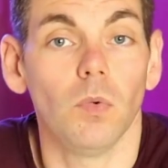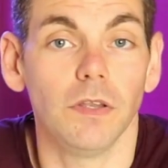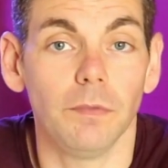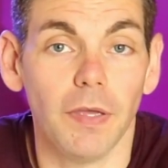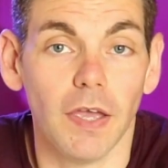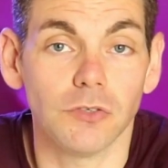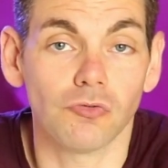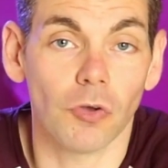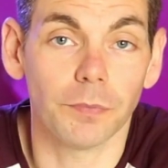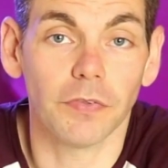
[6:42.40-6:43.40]
When the
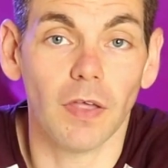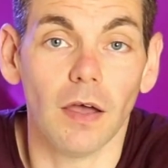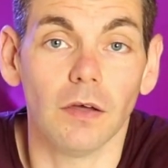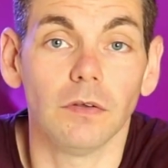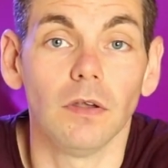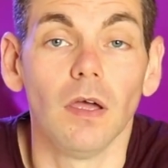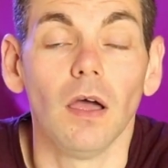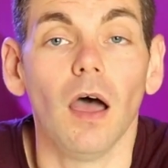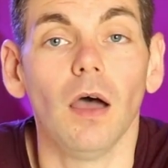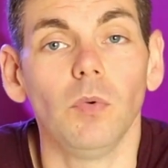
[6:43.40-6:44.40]
pH drops down,
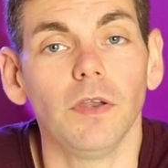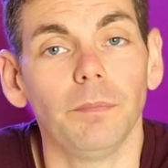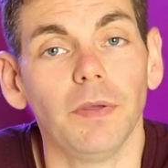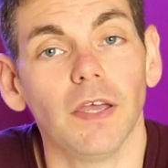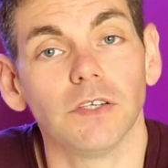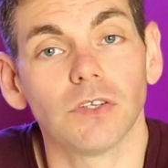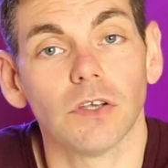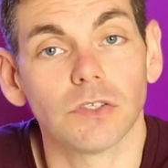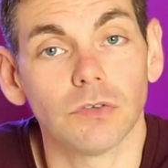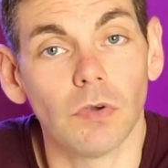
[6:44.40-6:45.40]
when the pH
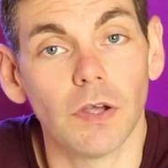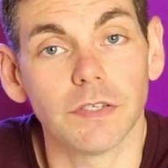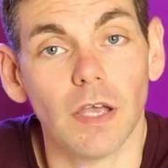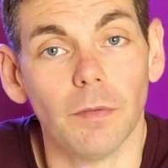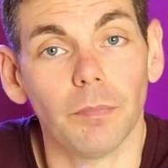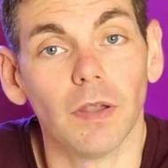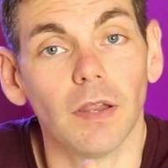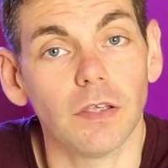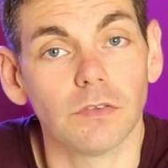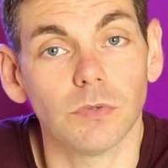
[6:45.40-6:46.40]
starts to rise up
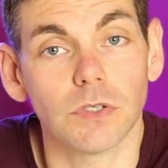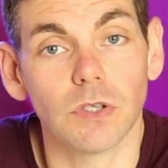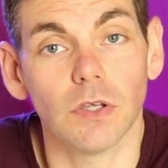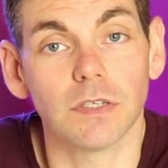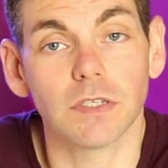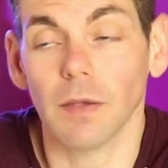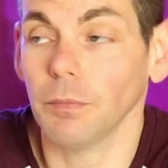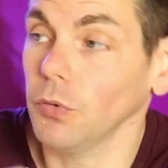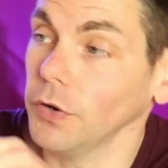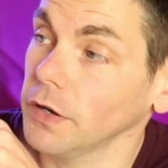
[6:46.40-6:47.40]
and gets to a certain
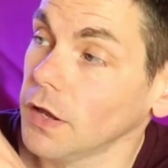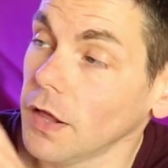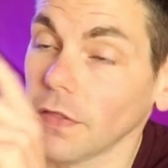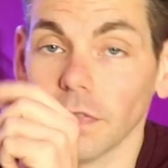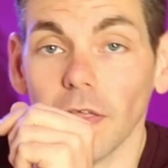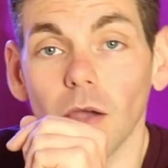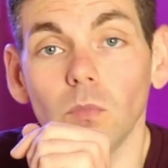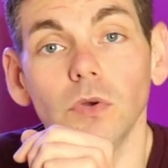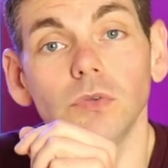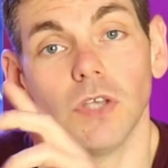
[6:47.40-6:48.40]
set point,
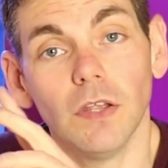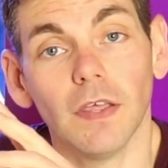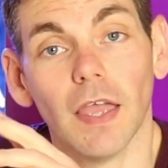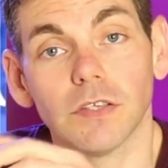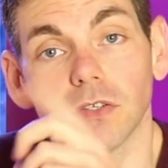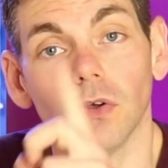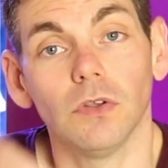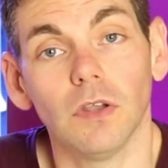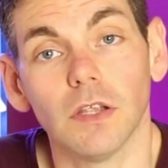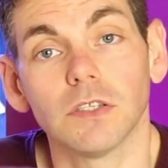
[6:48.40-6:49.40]
that will turn the gas
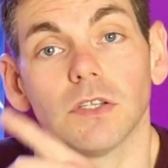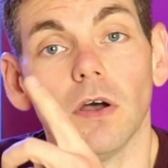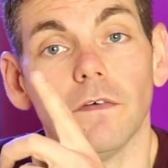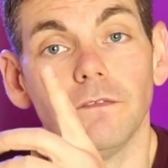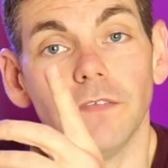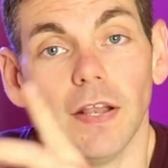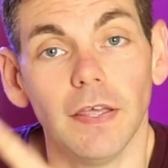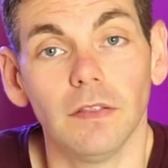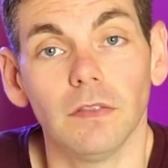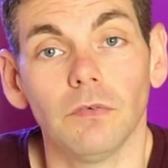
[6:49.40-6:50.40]
on and start
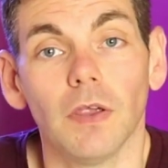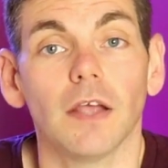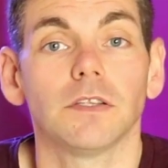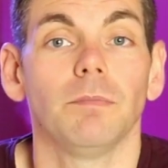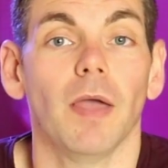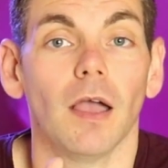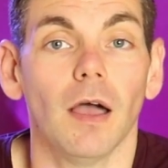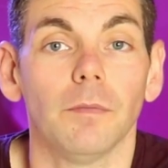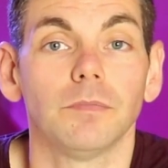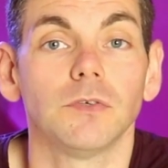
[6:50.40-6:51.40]
filling the reactor back
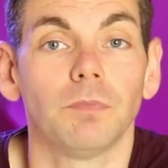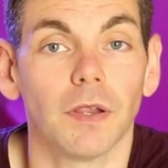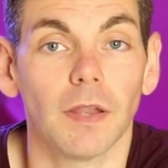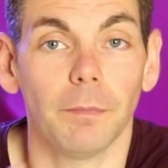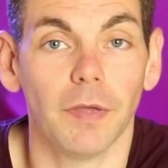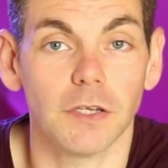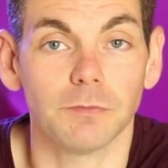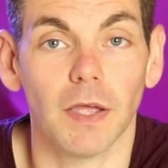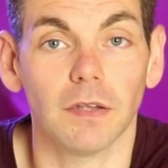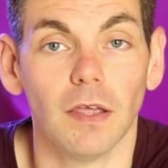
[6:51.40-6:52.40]
up to bring that
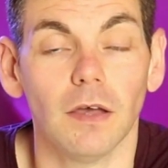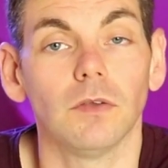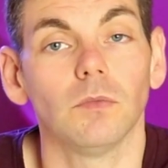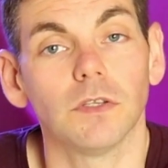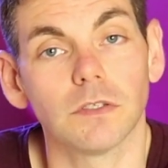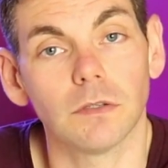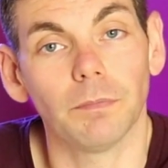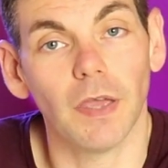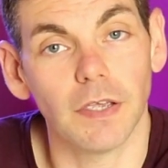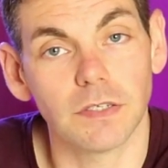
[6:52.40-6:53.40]
pH back down. Once the
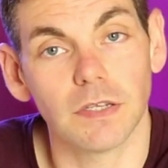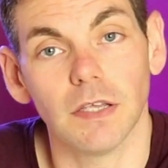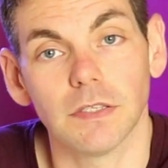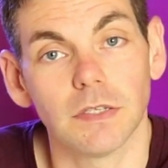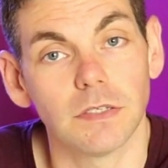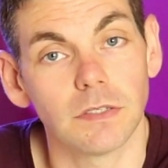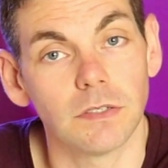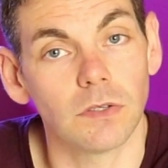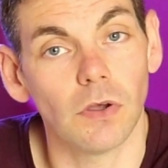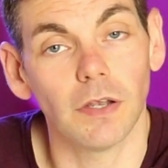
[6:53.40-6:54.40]
pH hits its
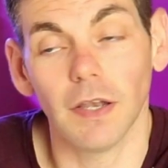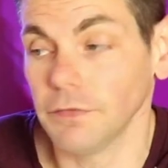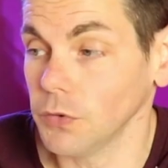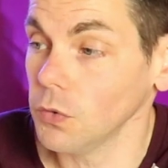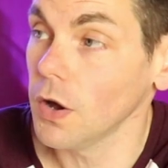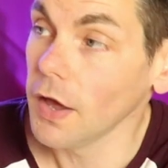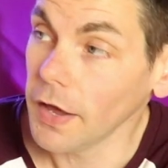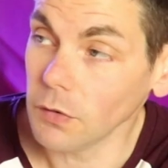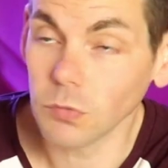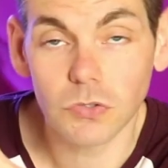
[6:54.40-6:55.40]
desired level,
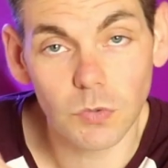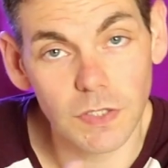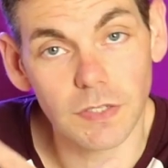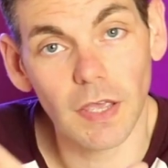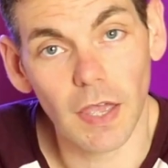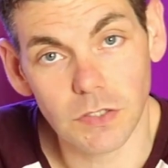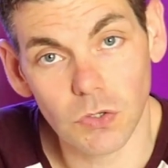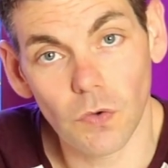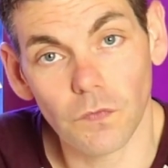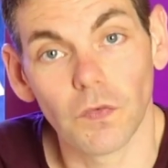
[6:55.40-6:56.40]
it will switch the gas
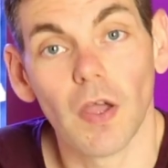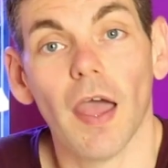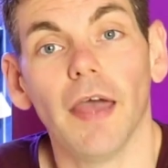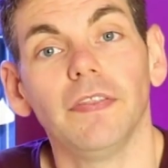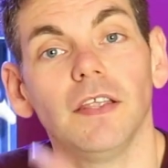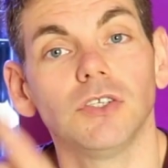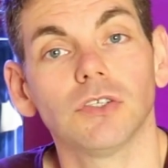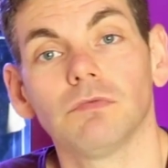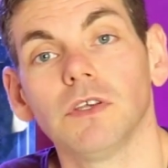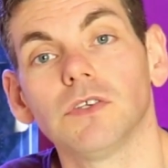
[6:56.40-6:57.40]
off and then
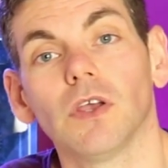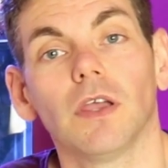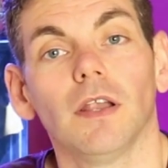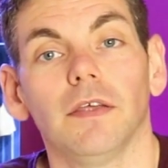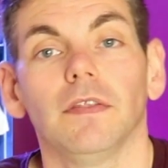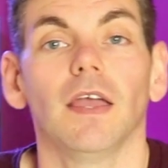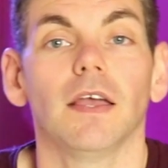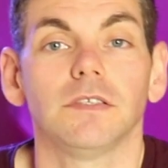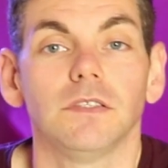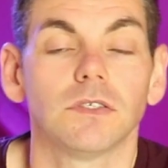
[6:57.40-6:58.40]
just recirculate the
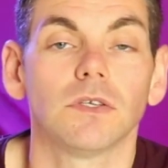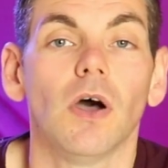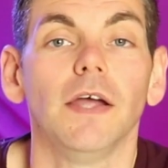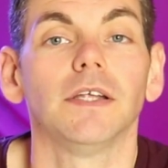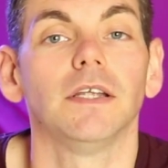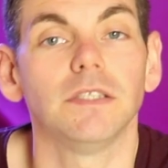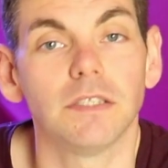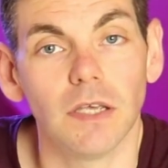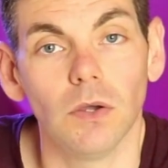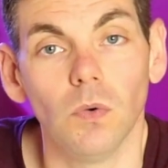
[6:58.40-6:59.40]
gas inside
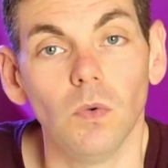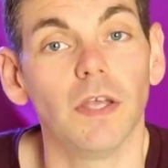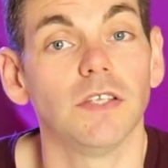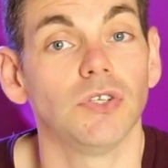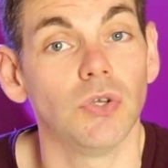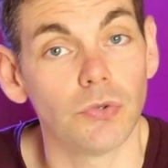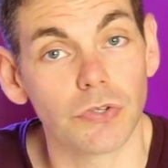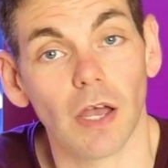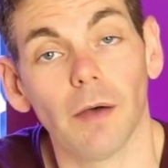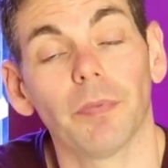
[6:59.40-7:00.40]
until it's
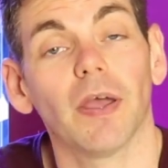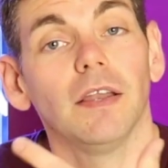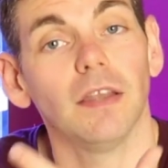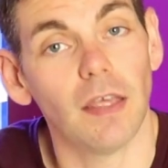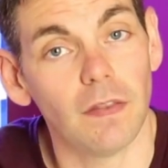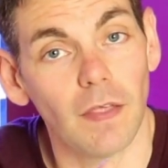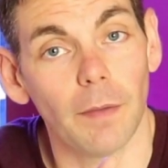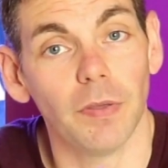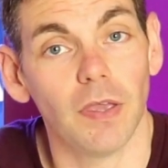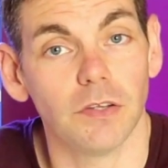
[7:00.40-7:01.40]
used up, and then
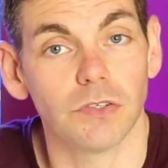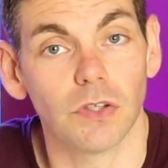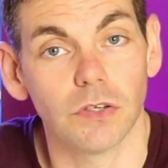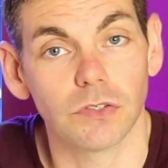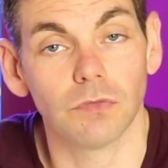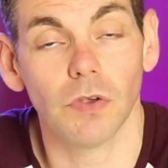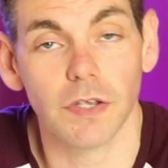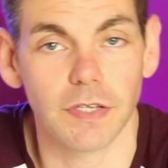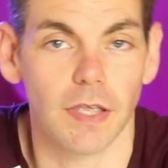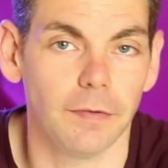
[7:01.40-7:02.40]
that pH starts to
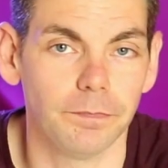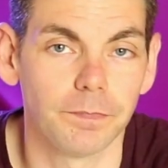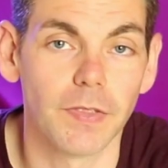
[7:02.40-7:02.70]
rise again.